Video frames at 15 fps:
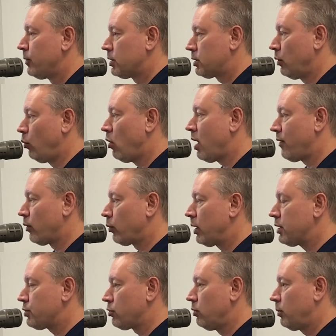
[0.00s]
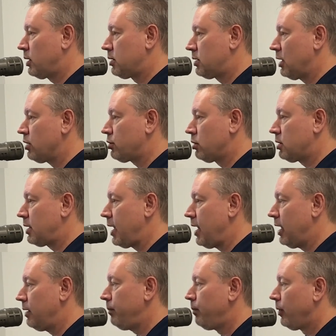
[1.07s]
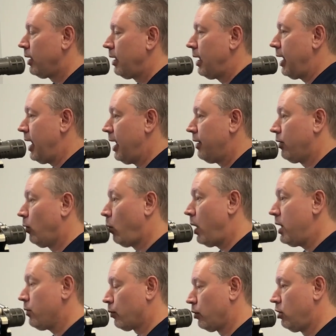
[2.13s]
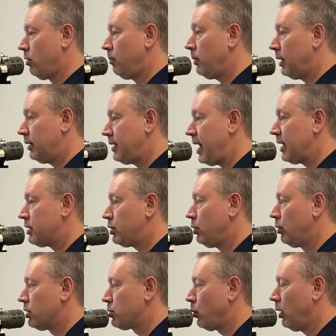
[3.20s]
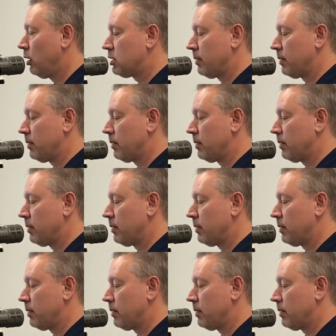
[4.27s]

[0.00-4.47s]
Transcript: So we'll have a restroom, concession stand, and the weight room attached to it as well.